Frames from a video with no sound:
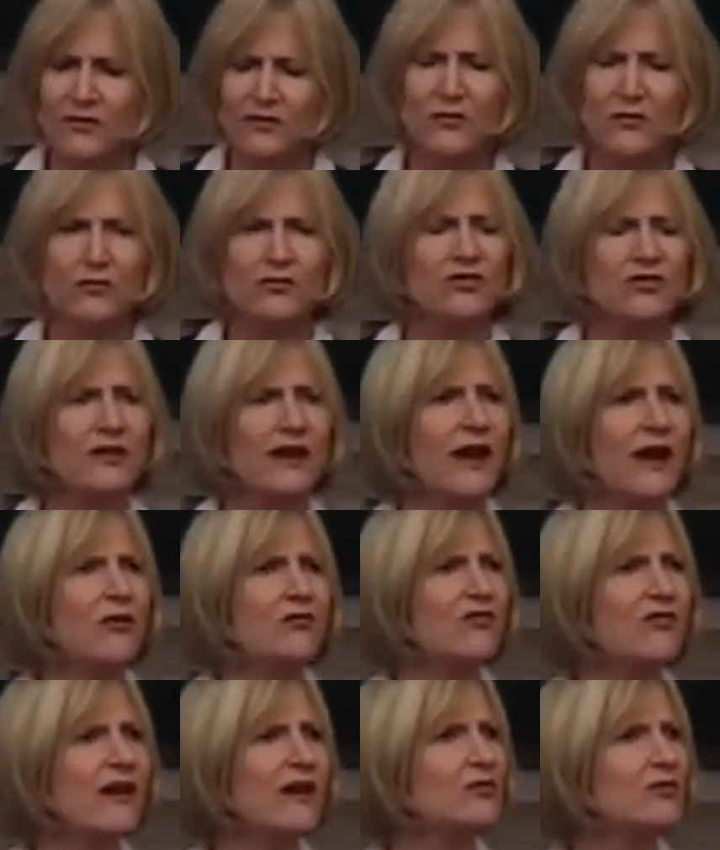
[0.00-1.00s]
And there was an
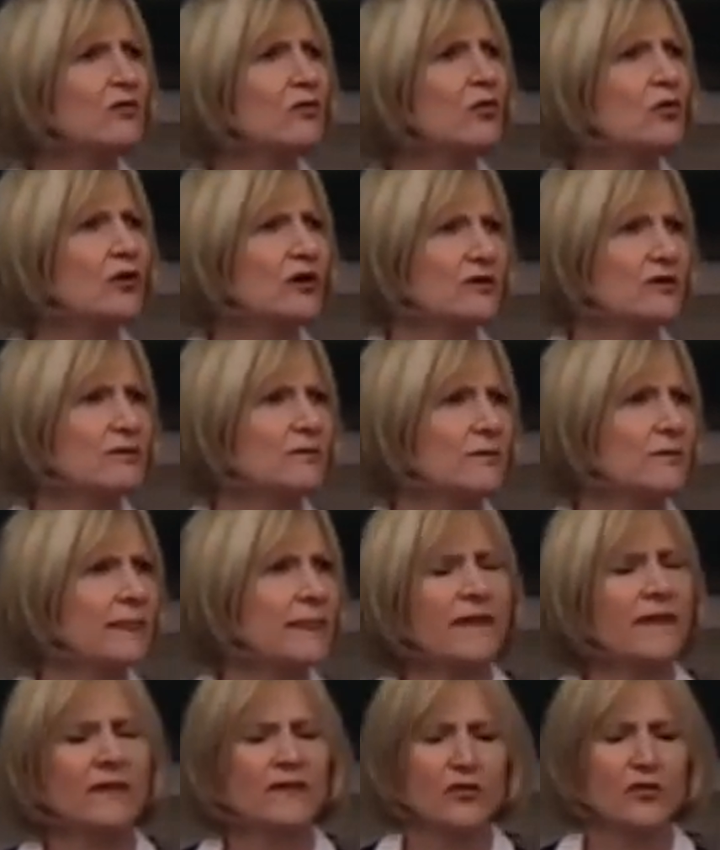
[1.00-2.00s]
outright war,
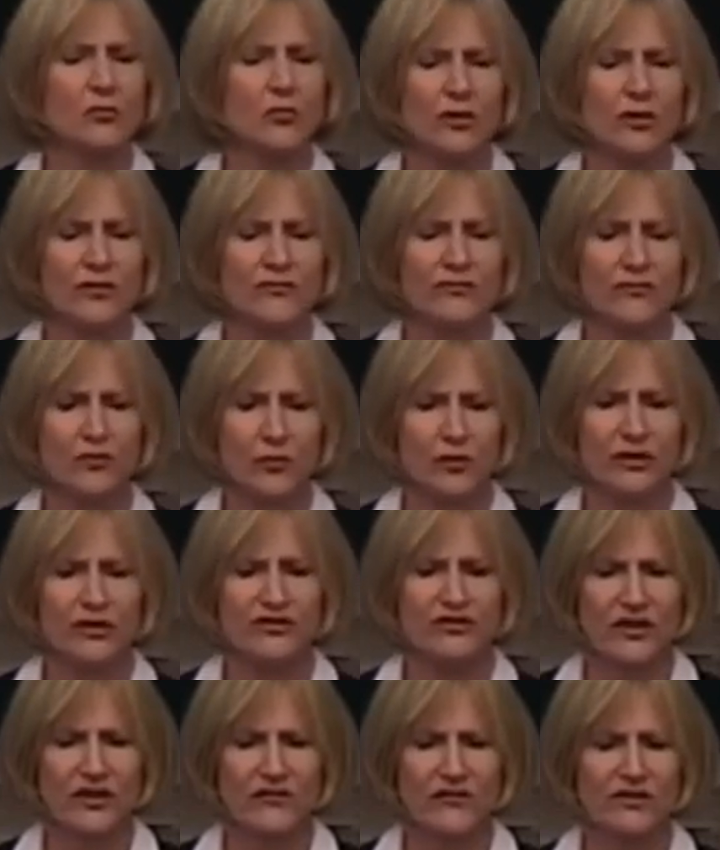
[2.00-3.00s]
the war of
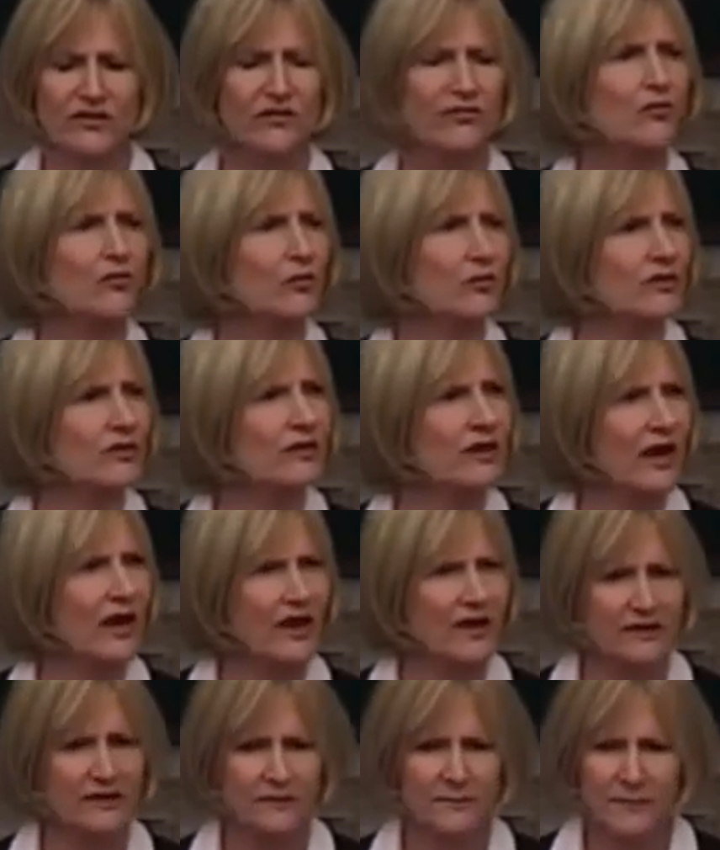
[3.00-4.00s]
47 to
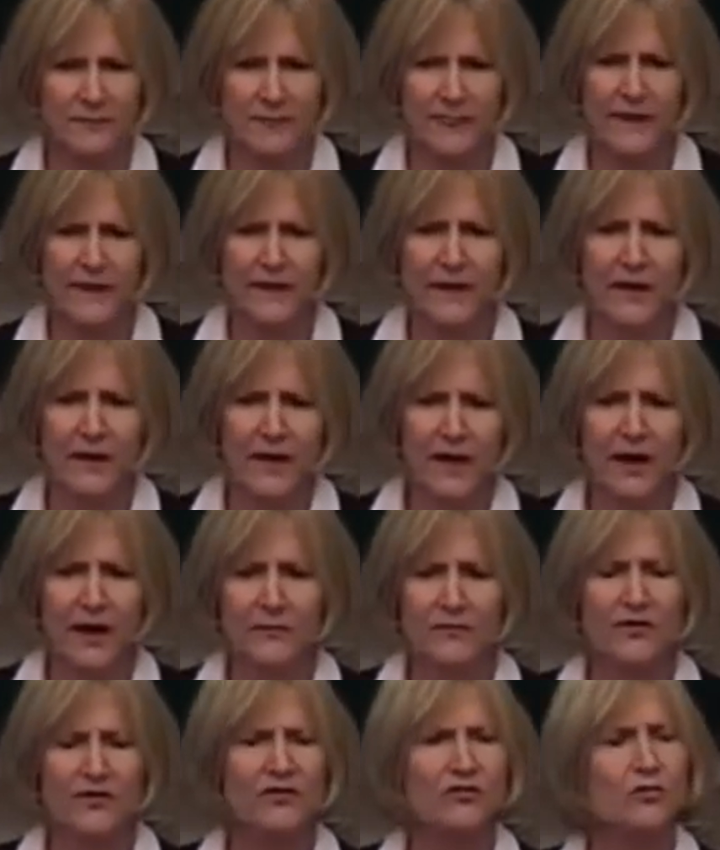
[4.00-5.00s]
49.
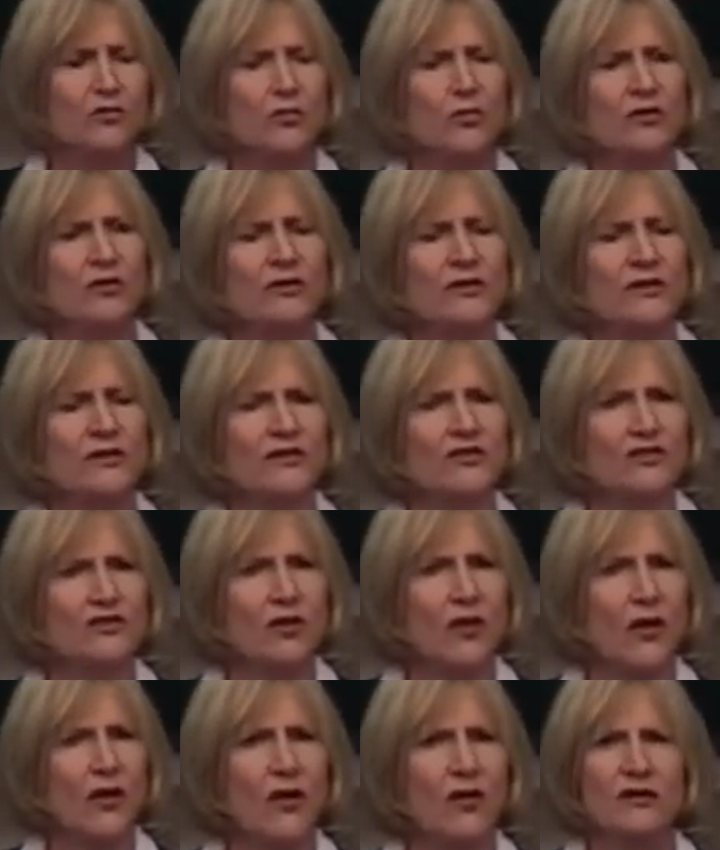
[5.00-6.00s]
This war is
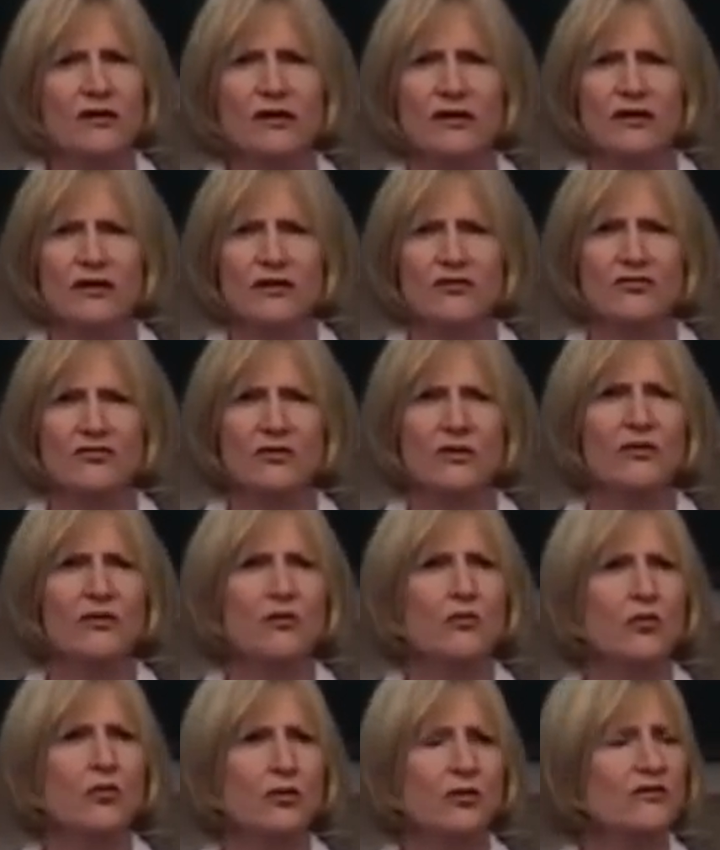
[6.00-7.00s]
called in Israel
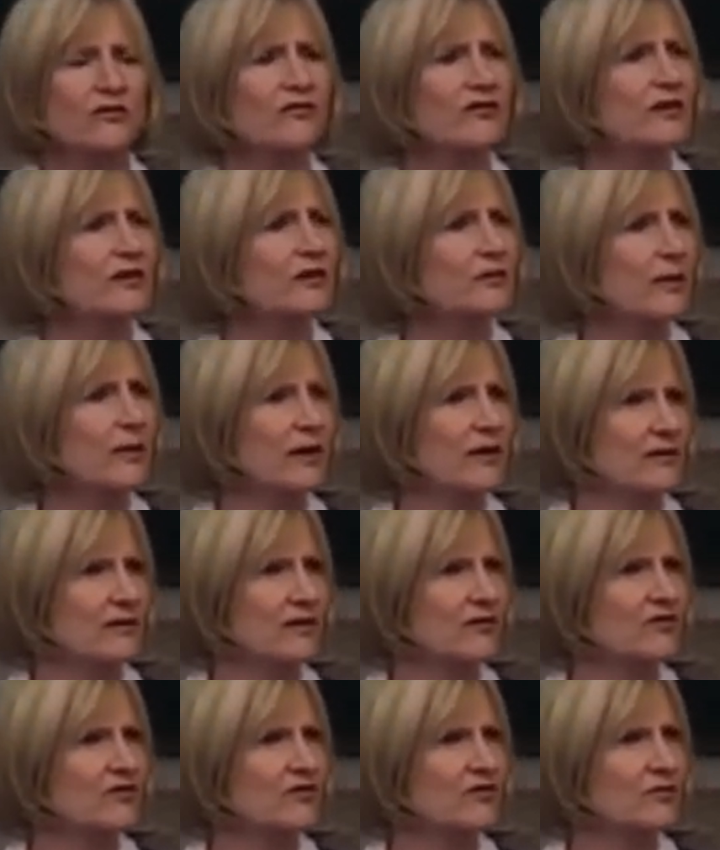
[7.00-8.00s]
the War of
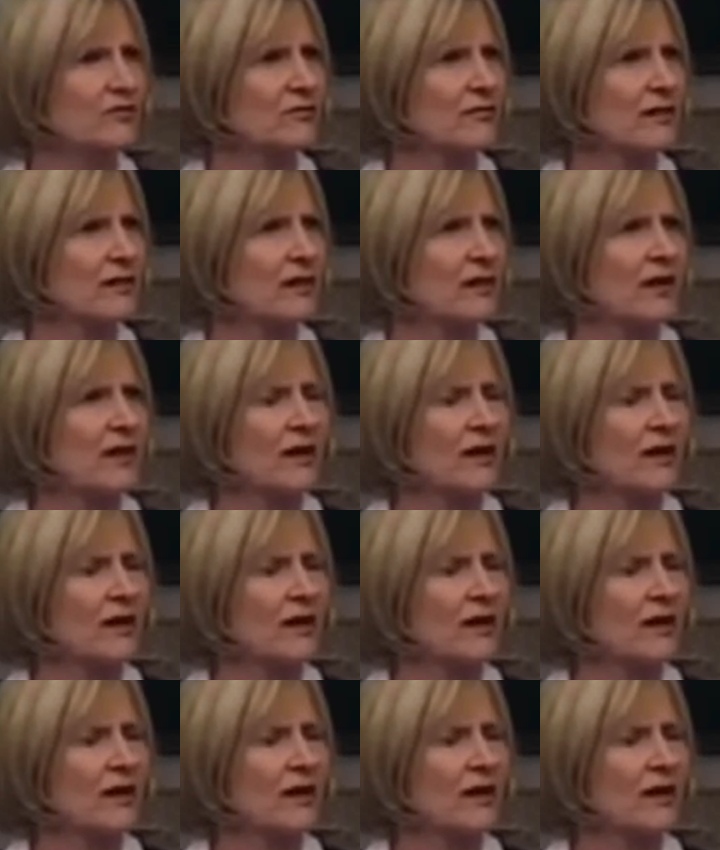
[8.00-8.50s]
Independence.